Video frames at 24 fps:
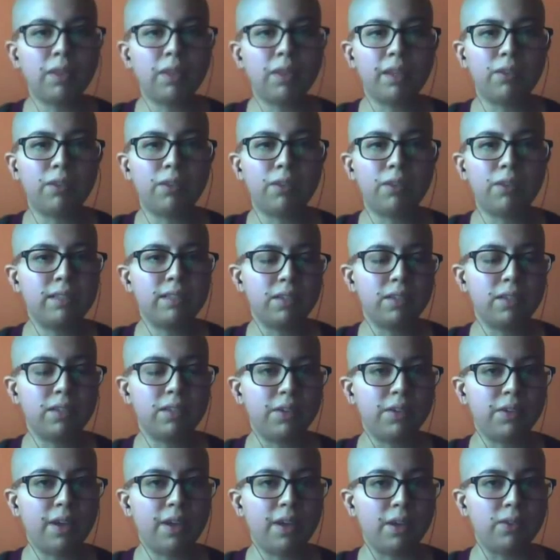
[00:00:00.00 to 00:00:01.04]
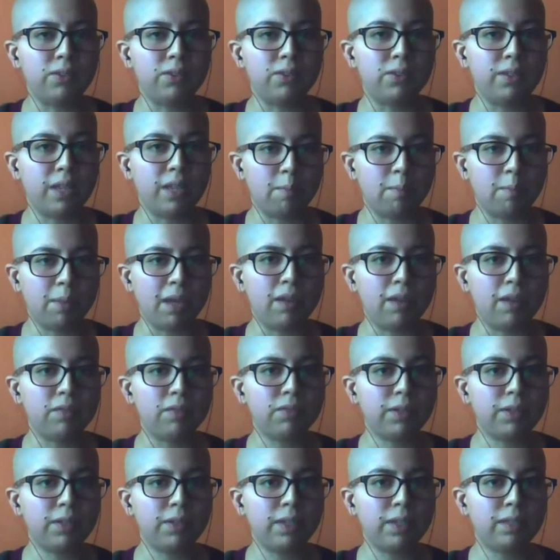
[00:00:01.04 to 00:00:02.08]
the rent of your house? Do they pay
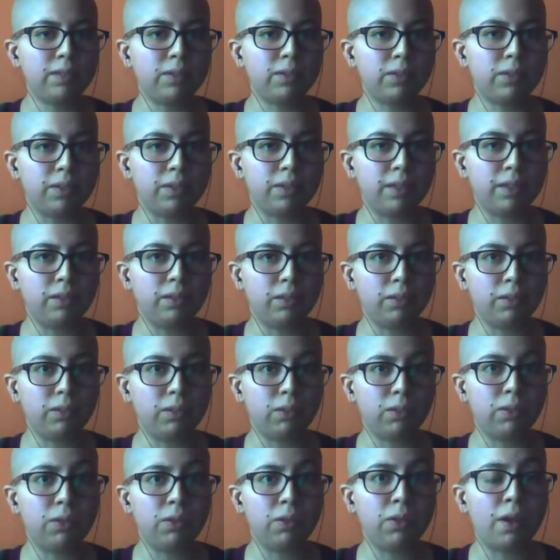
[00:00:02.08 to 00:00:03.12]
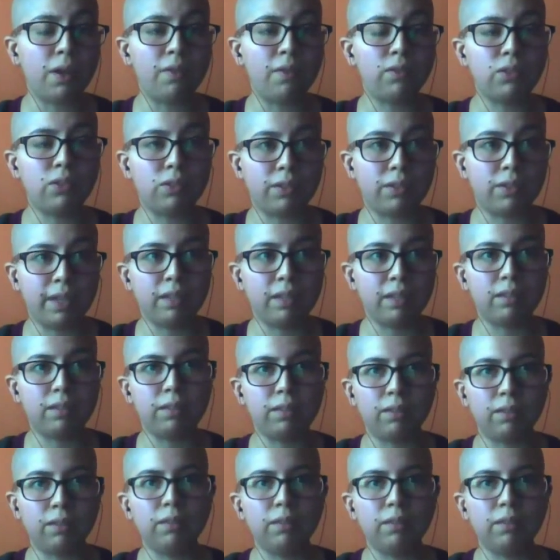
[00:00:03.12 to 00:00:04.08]
for it, or do you have to get?